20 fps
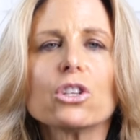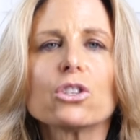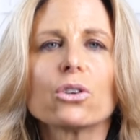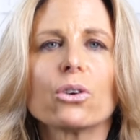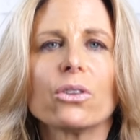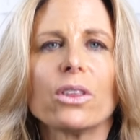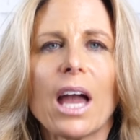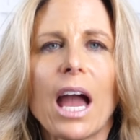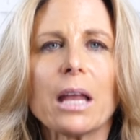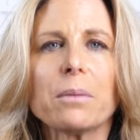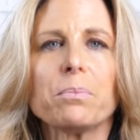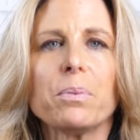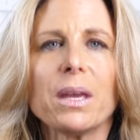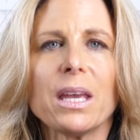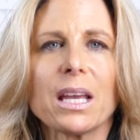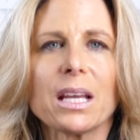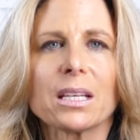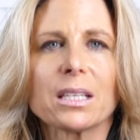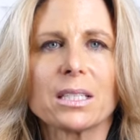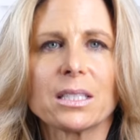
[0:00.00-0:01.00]
So that
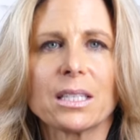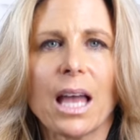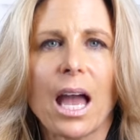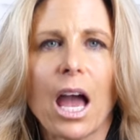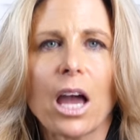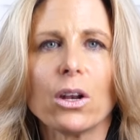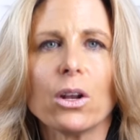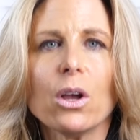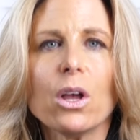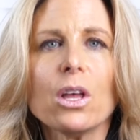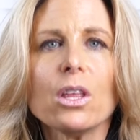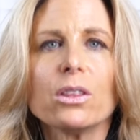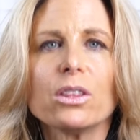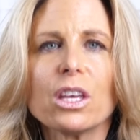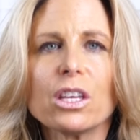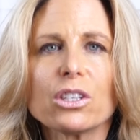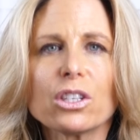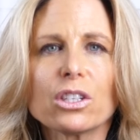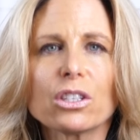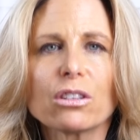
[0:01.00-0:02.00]
being said,
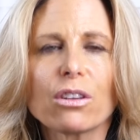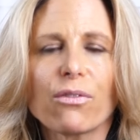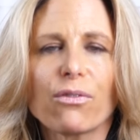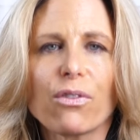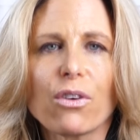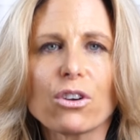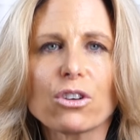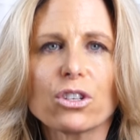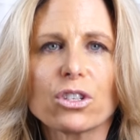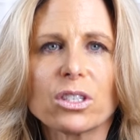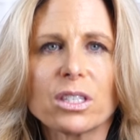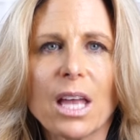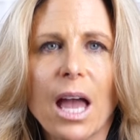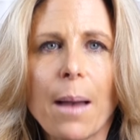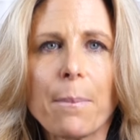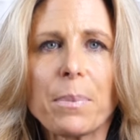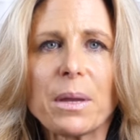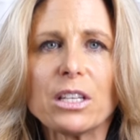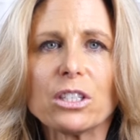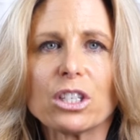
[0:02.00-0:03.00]
this is the first
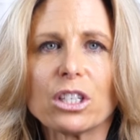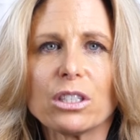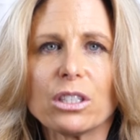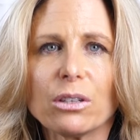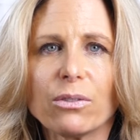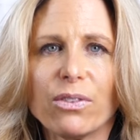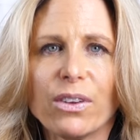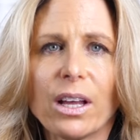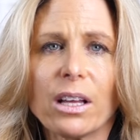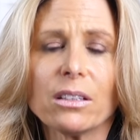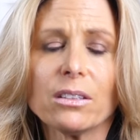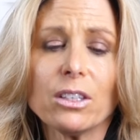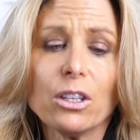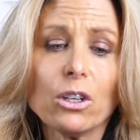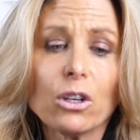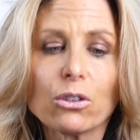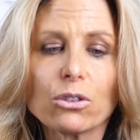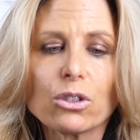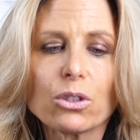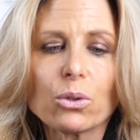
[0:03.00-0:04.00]
step into
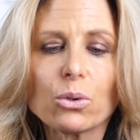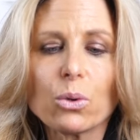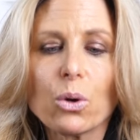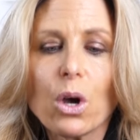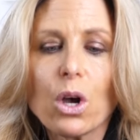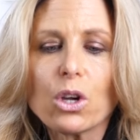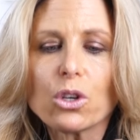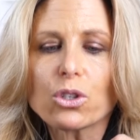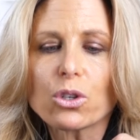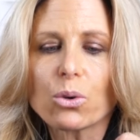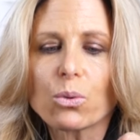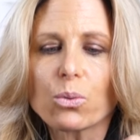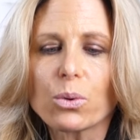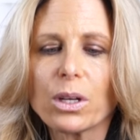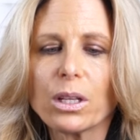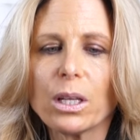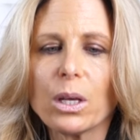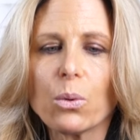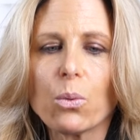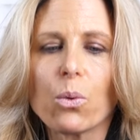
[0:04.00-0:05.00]
to
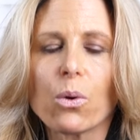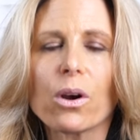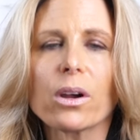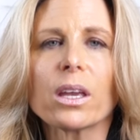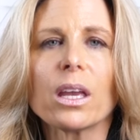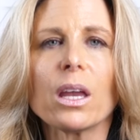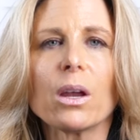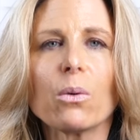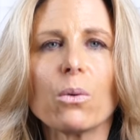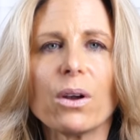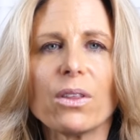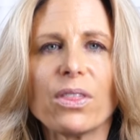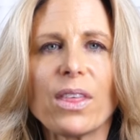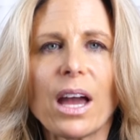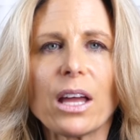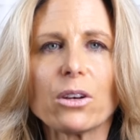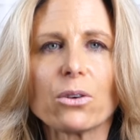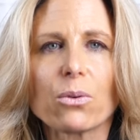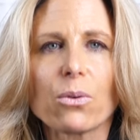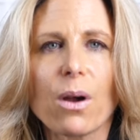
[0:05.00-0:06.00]
really working with
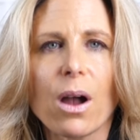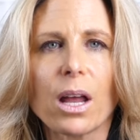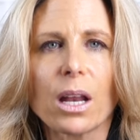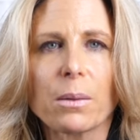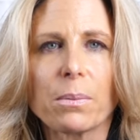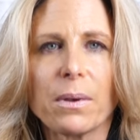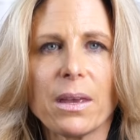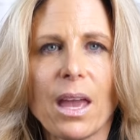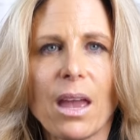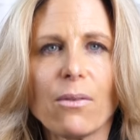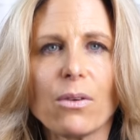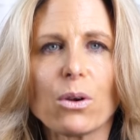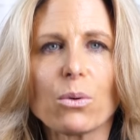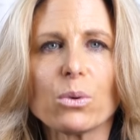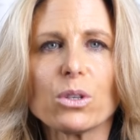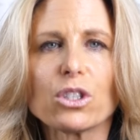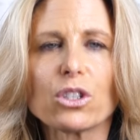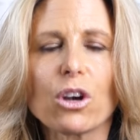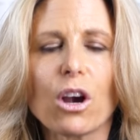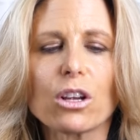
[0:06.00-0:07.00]
that neurotic behavior.
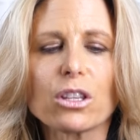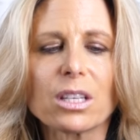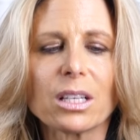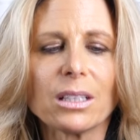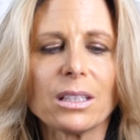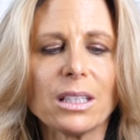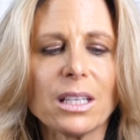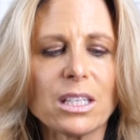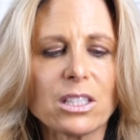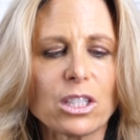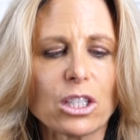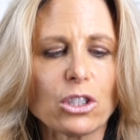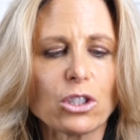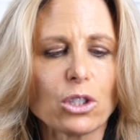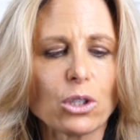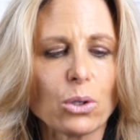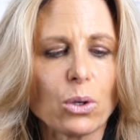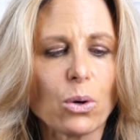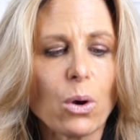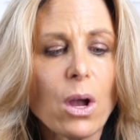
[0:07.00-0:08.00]
We start to listen
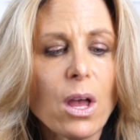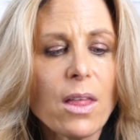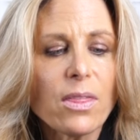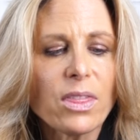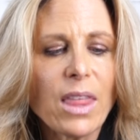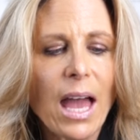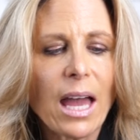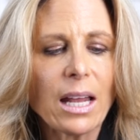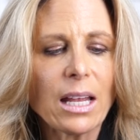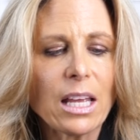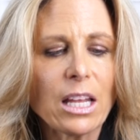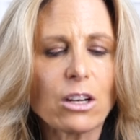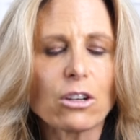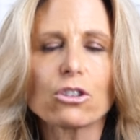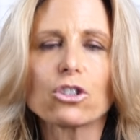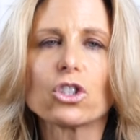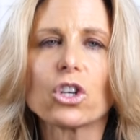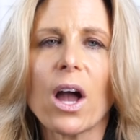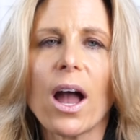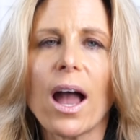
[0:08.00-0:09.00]
to that
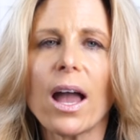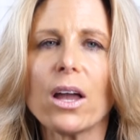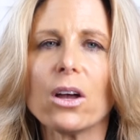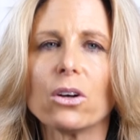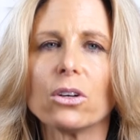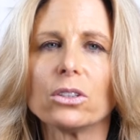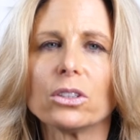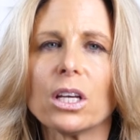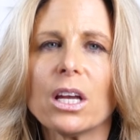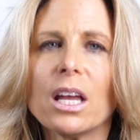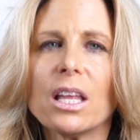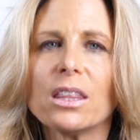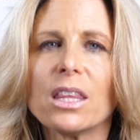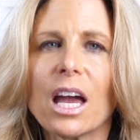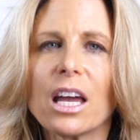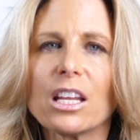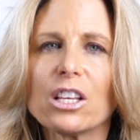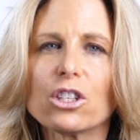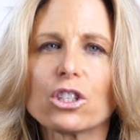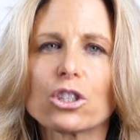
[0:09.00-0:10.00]
inner child
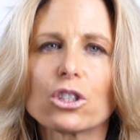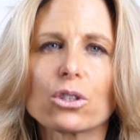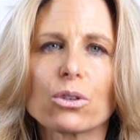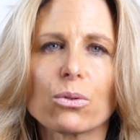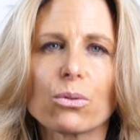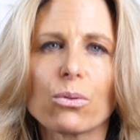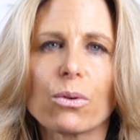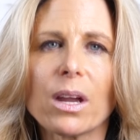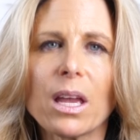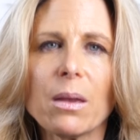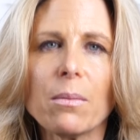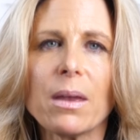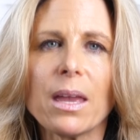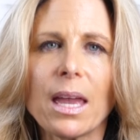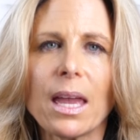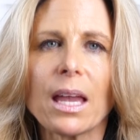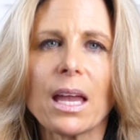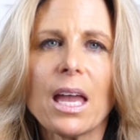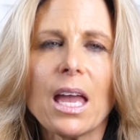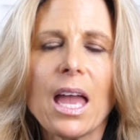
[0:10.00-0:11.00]
that is
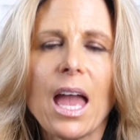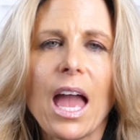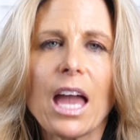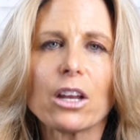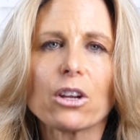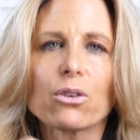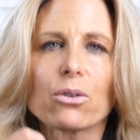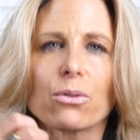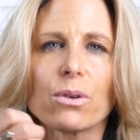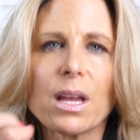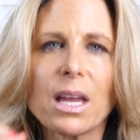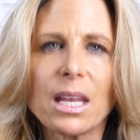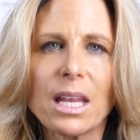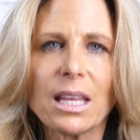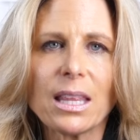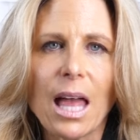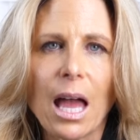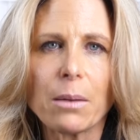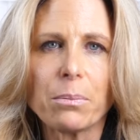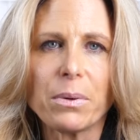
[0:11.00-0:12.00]
screaming and
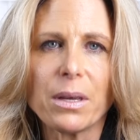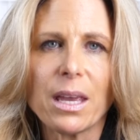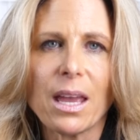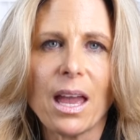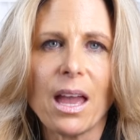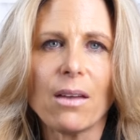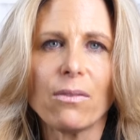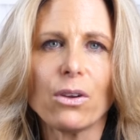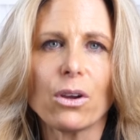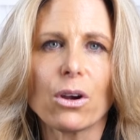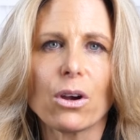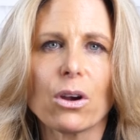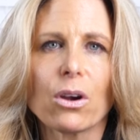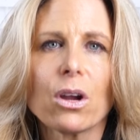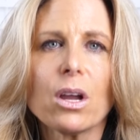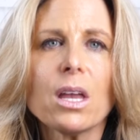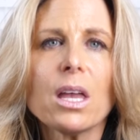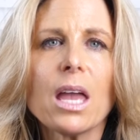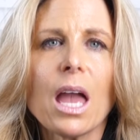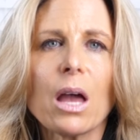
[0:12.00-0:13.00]
creating that
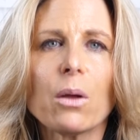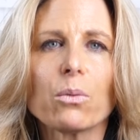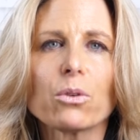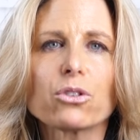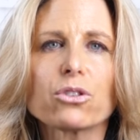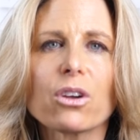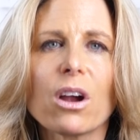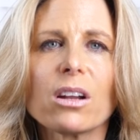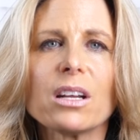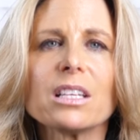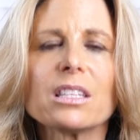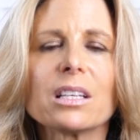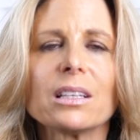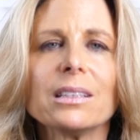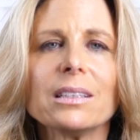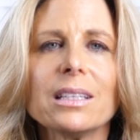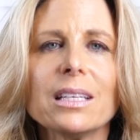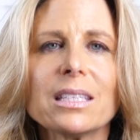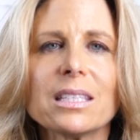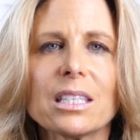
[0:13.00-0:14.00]
behavior, and we're starting
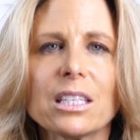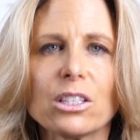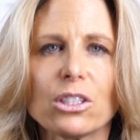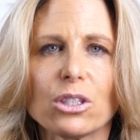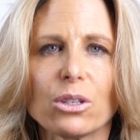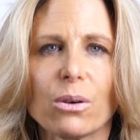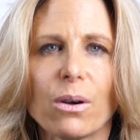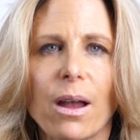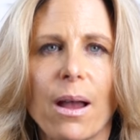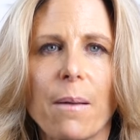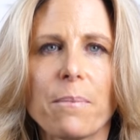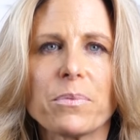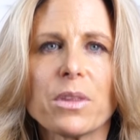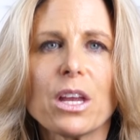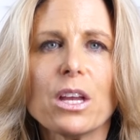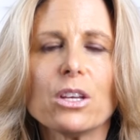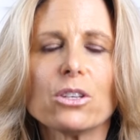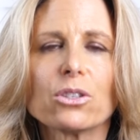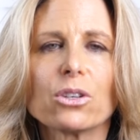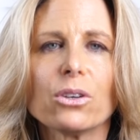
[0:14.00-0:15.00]
to listen to him.
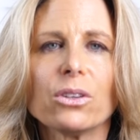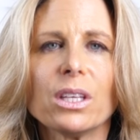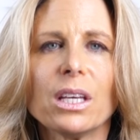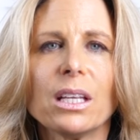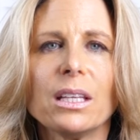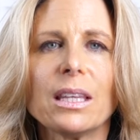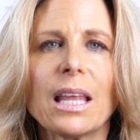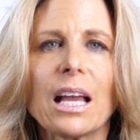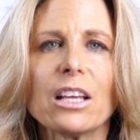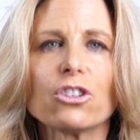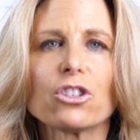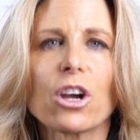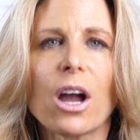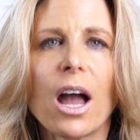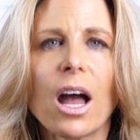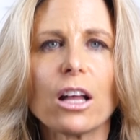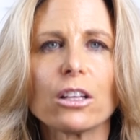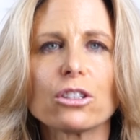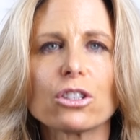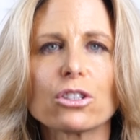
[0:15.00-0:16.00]
So then that
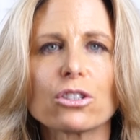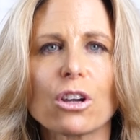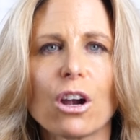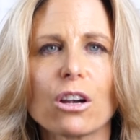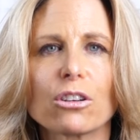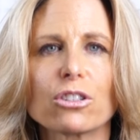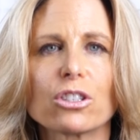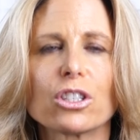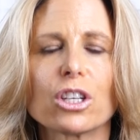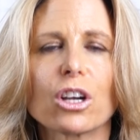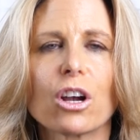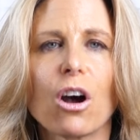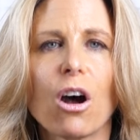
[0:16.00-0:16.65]
child starts to